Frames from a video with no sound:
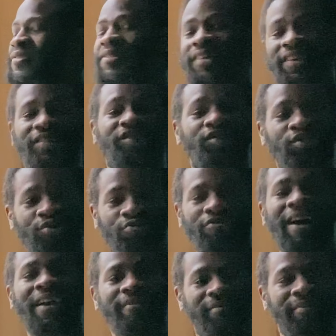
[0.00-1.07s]
teach you
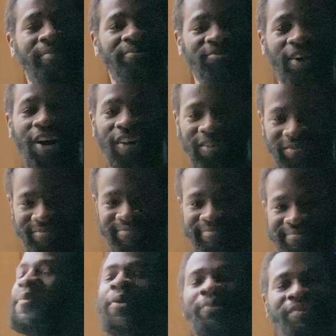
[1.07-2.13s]
right from wrong.
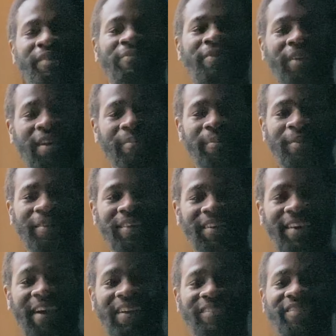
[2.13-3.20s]
Most of the
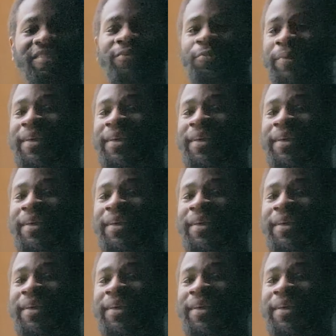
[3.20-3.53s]
communication